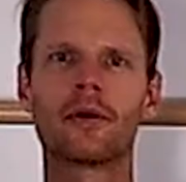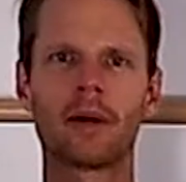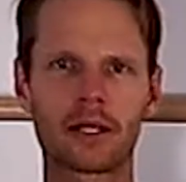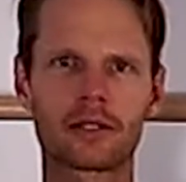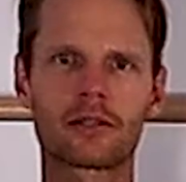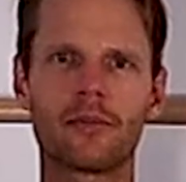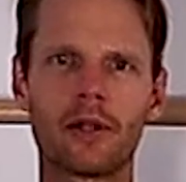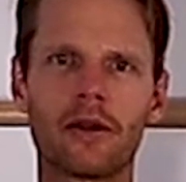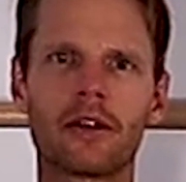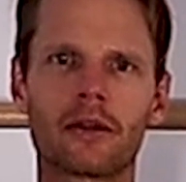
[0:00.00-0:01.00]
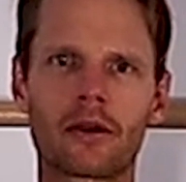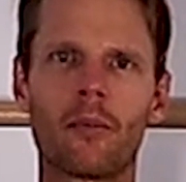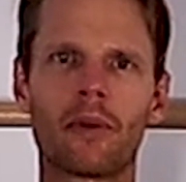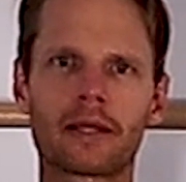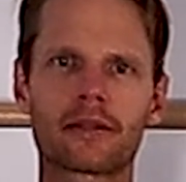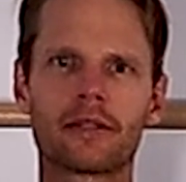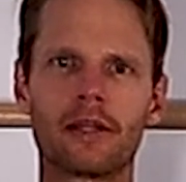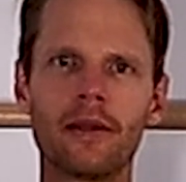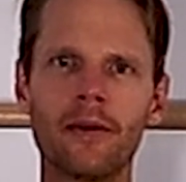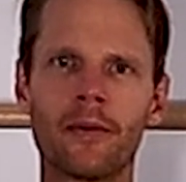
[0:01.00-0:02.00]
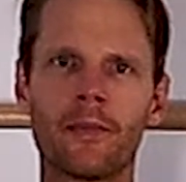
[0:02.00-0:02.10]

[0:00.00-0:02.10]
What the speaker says: about similar in complexity,